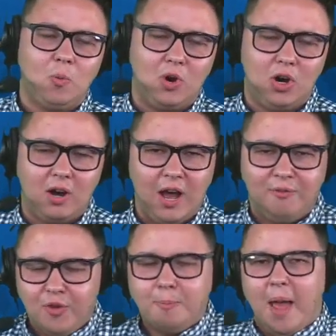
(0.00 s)
Well, I
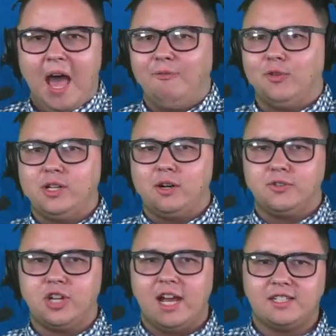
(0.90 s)
feel bad for
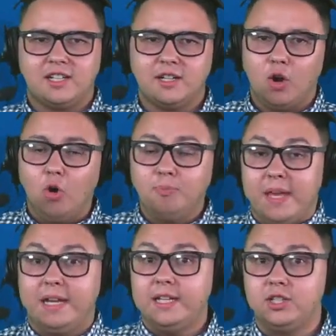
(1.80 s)
Darryl Johnson and hope
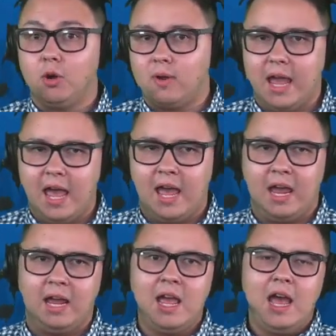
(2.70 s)
that he's
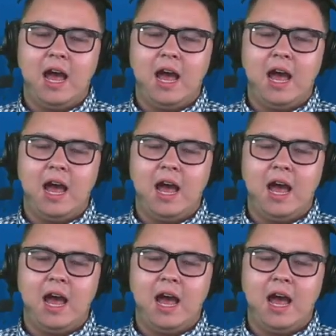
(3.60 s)
okay.